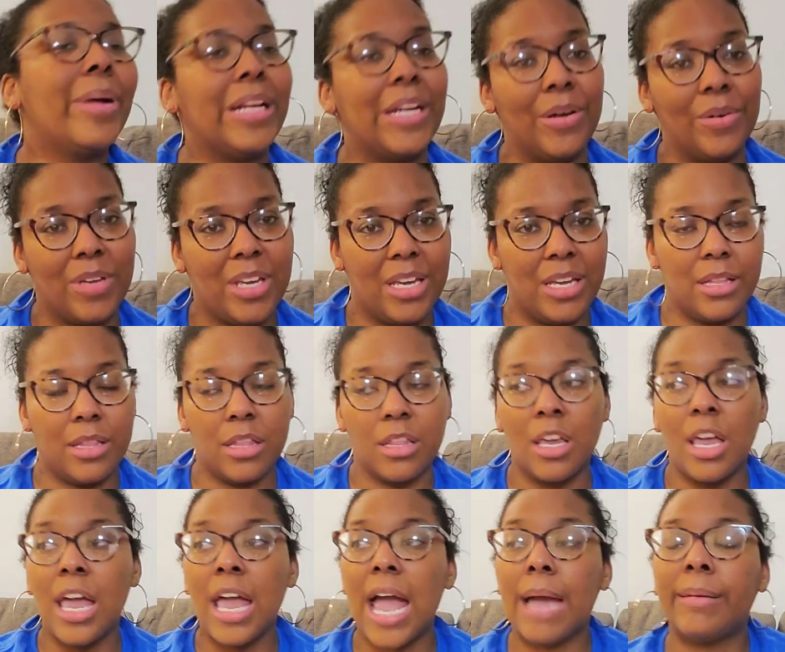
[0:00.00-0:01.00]
my nail kits.
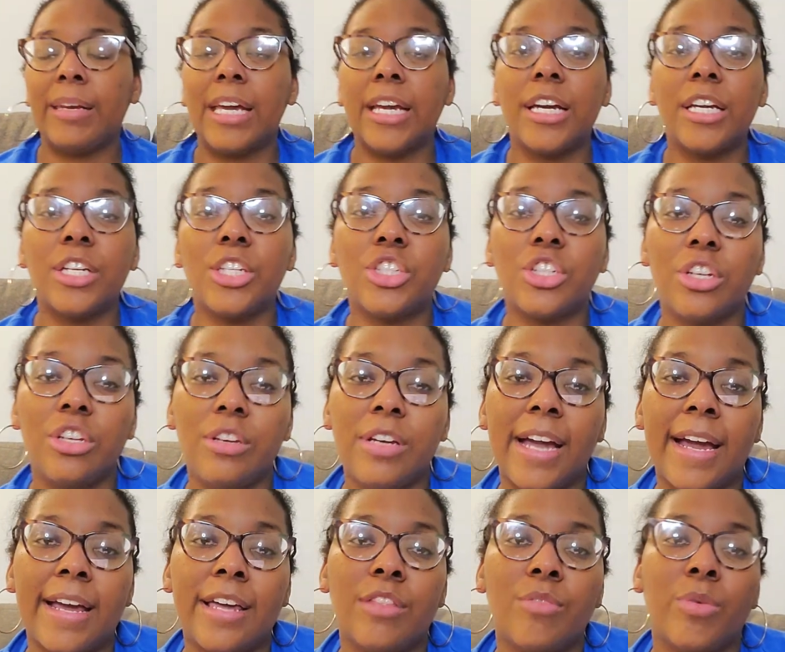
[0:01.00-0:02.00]
I'm not going to show you
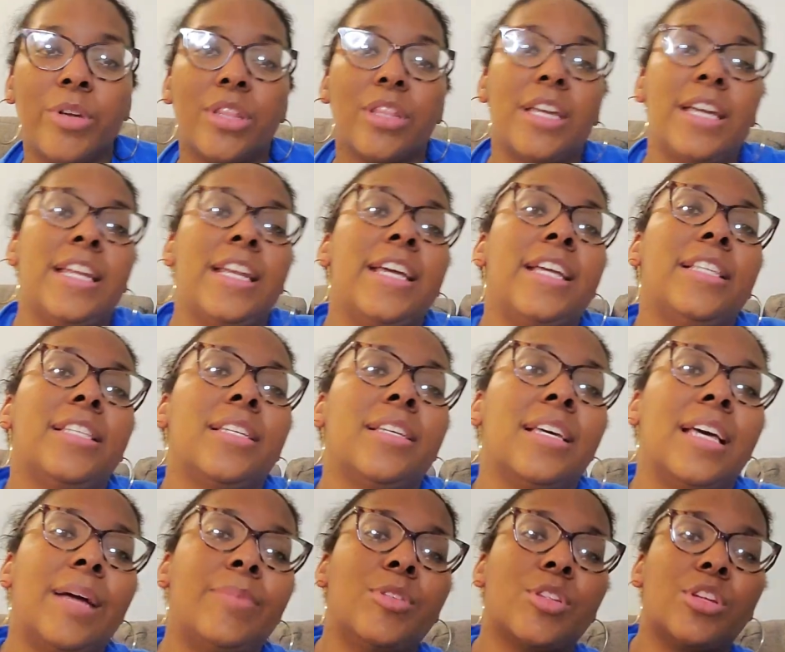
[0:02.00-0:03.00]
guys what's in it.
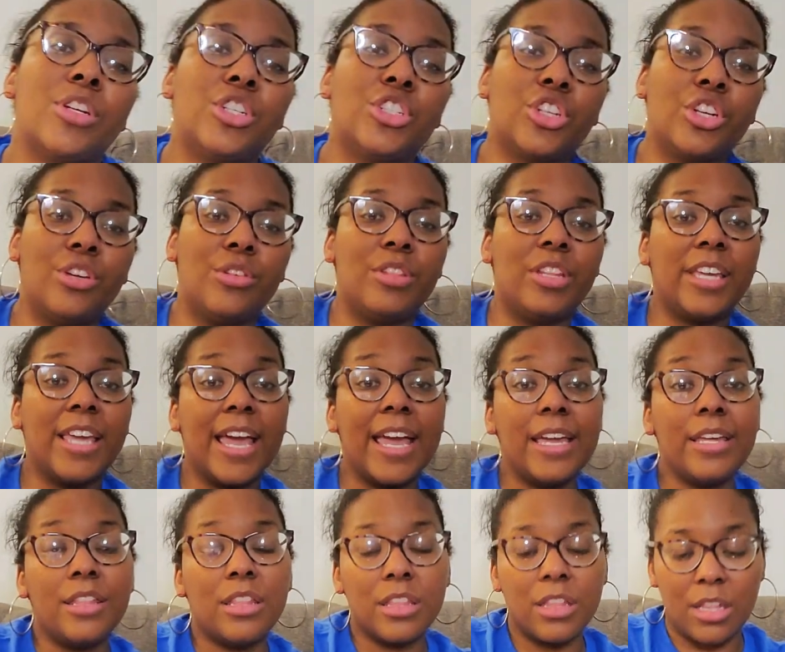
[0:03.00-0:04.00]
I'm just going to show you the
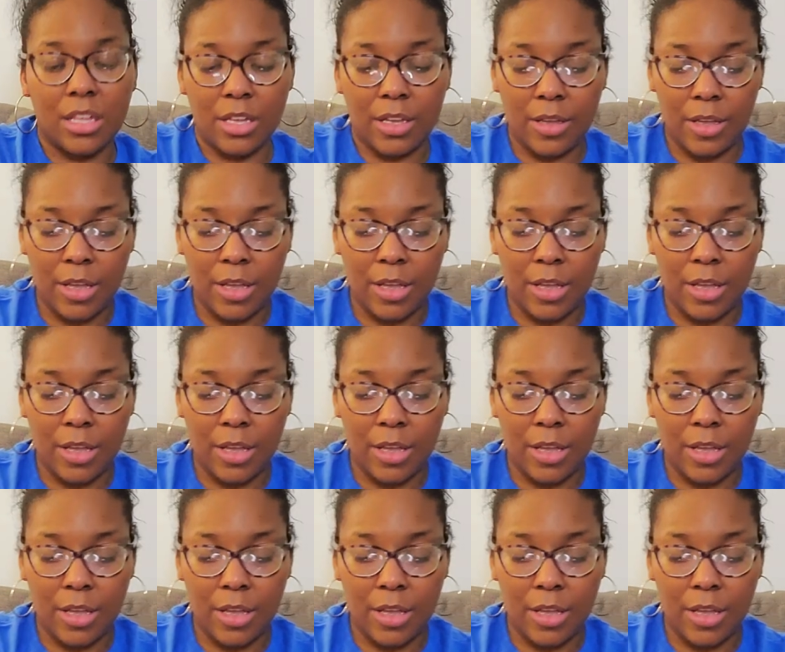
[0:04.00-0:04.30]
case